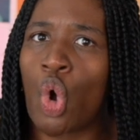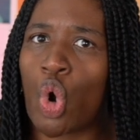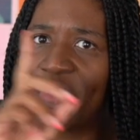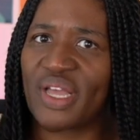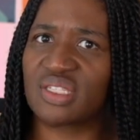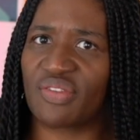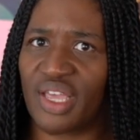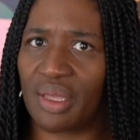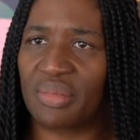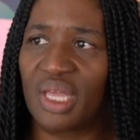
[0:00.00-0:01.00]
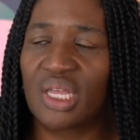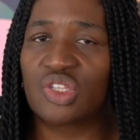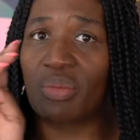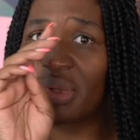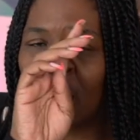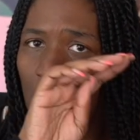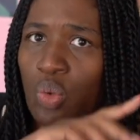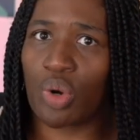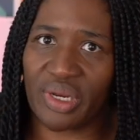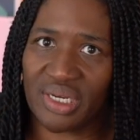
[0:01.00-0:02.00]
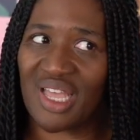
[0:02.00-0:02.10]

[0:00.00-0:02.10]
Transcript: or because of him. So I'm a little worried,